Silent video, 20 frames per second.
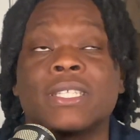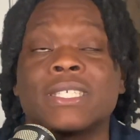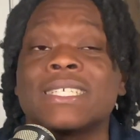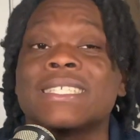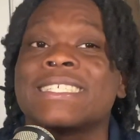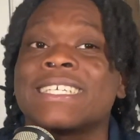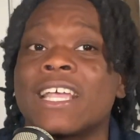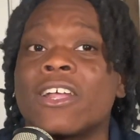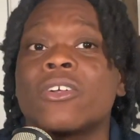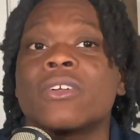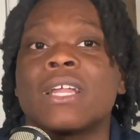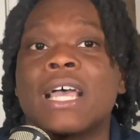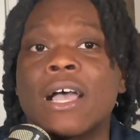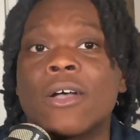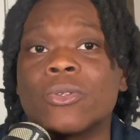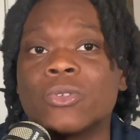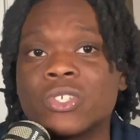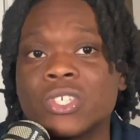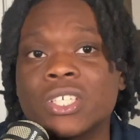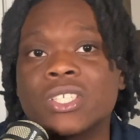to tear
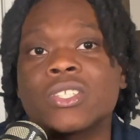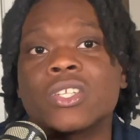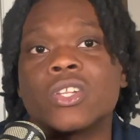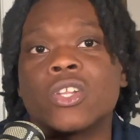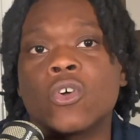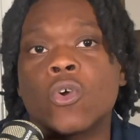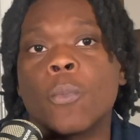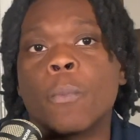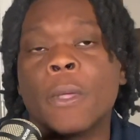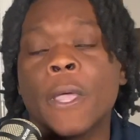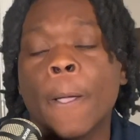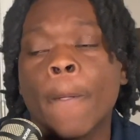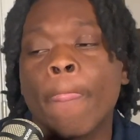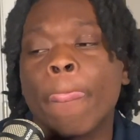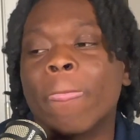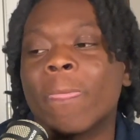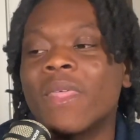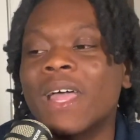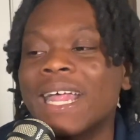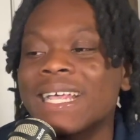down just a little bit.
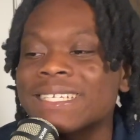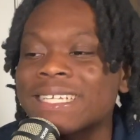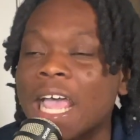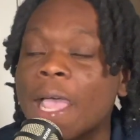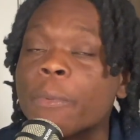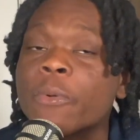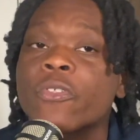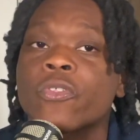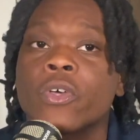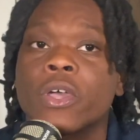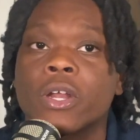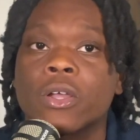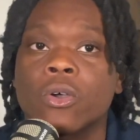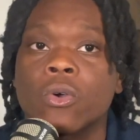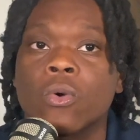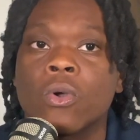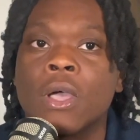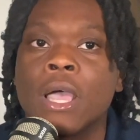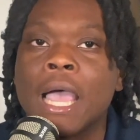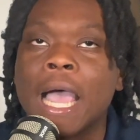Now that's
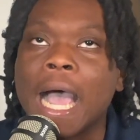hypothetical.